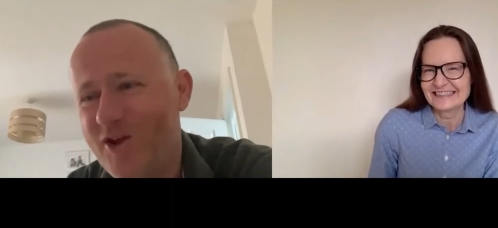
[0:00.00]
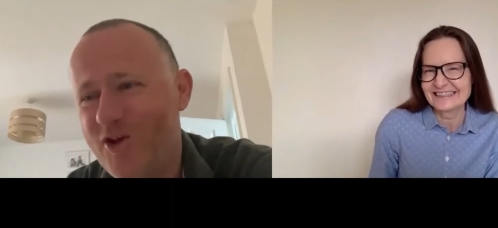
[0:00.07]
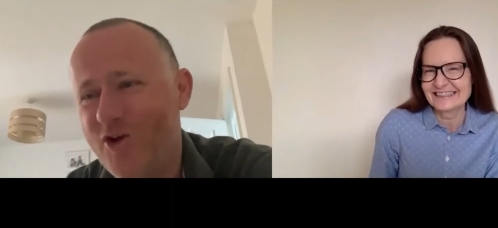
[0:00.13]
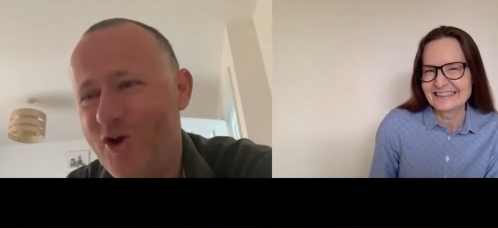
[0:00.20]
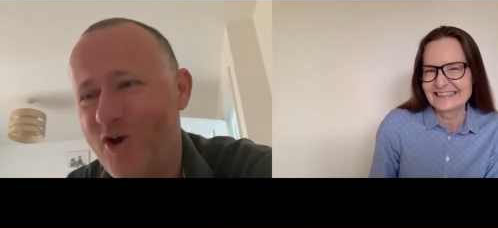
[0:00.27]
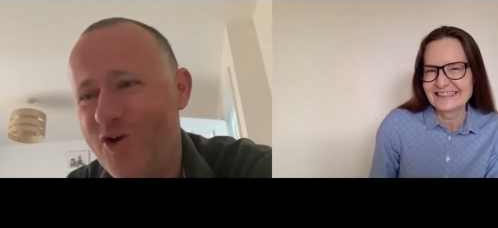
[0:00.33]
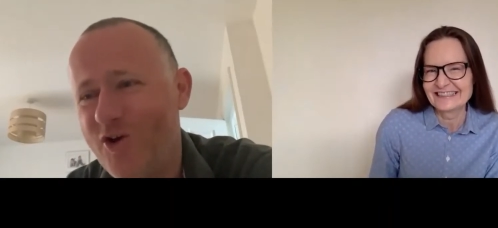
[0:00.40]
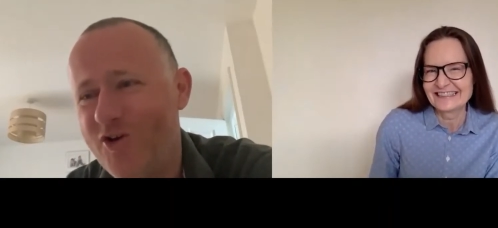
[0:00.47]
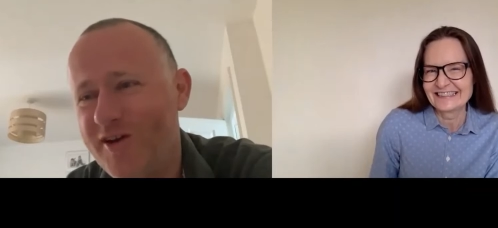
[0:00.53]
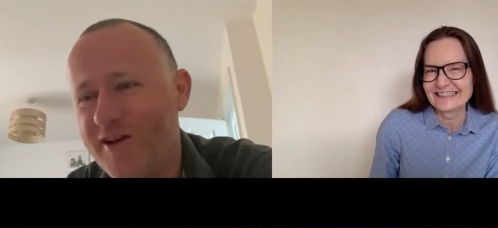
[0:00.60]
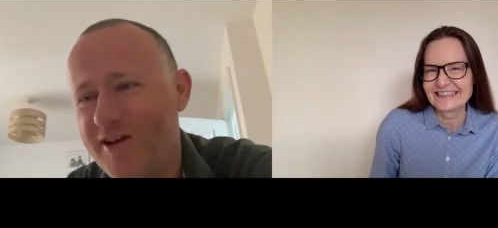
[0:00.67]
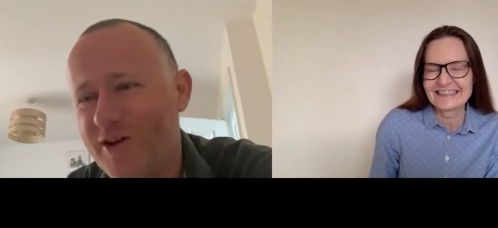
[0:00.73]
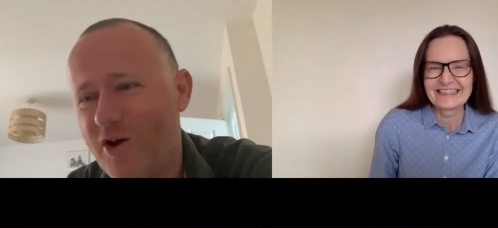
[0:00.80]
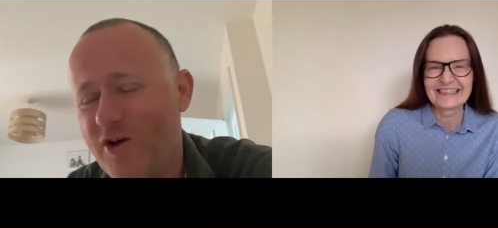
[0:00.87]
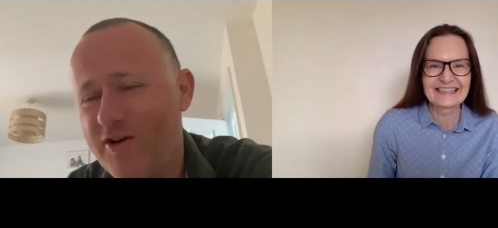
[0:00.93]
Speaker 1: Good,
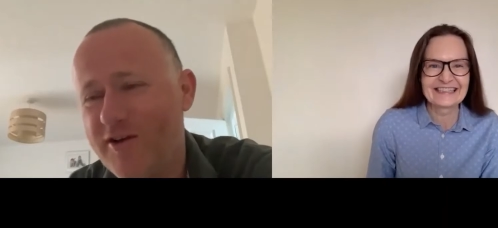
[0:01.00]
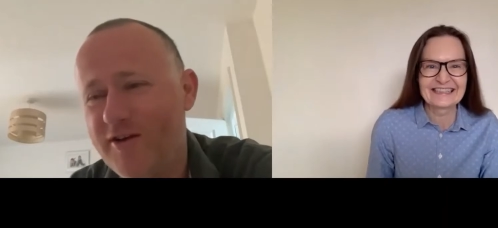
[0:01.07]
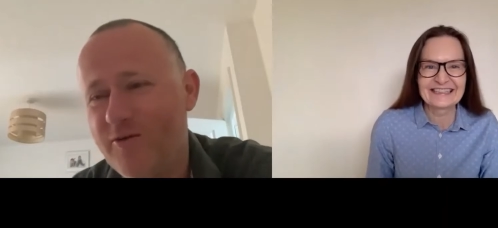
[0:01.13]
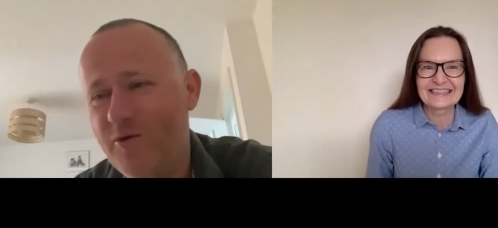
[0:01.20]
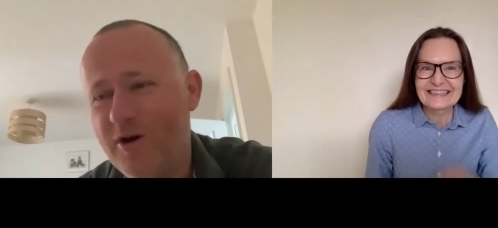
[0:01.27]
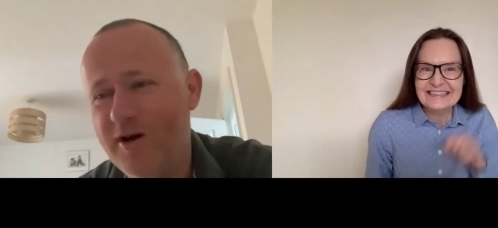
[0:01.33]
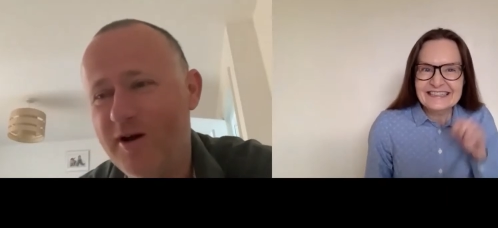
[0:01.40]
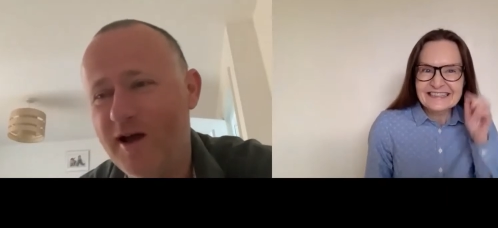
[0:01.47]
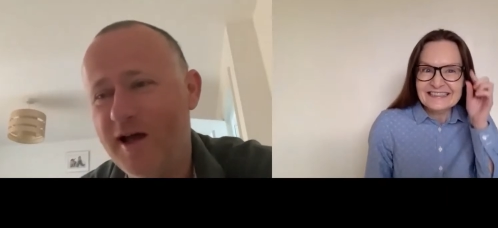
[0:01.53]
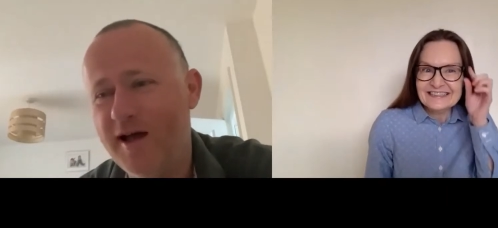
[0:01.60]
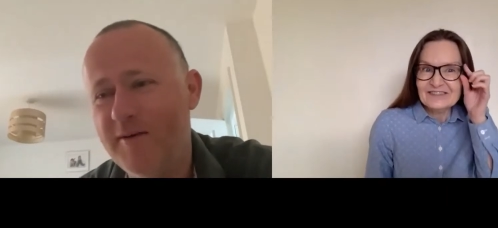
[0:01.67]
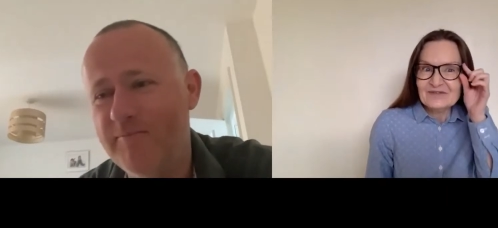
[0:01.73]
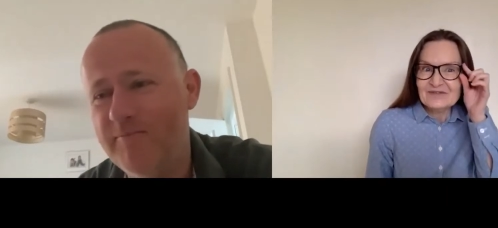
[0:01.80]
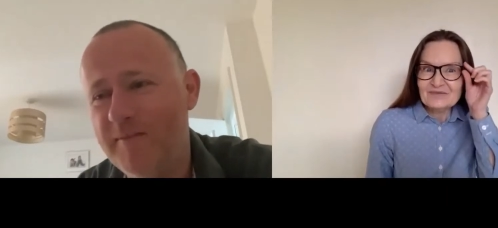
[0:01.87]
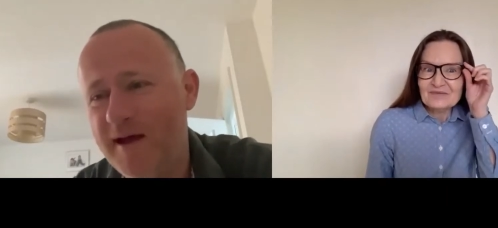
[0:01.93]
good.
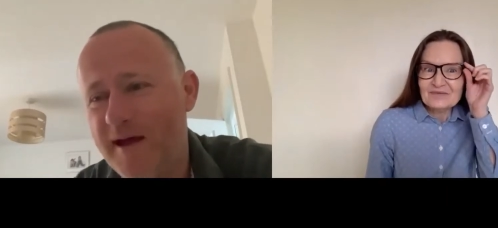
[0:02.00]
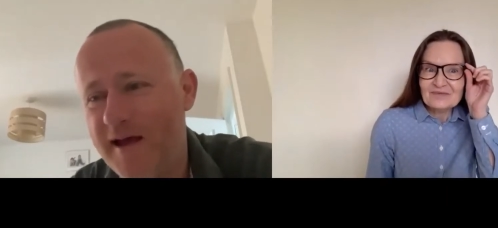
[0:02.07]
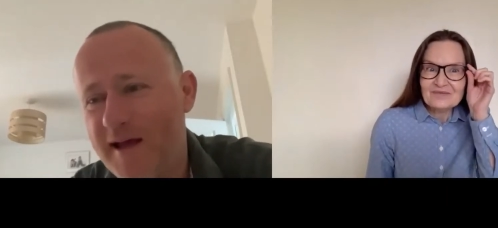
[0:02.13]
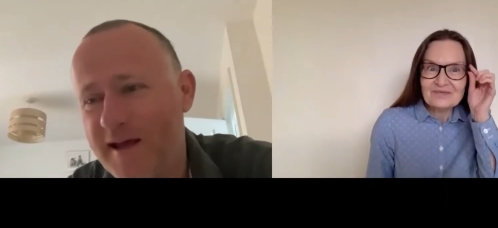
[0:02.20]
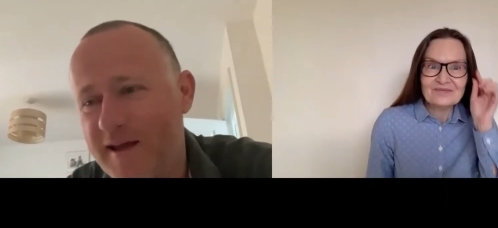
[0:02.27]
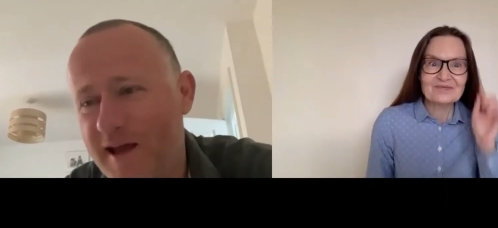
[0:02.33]
Um, uh,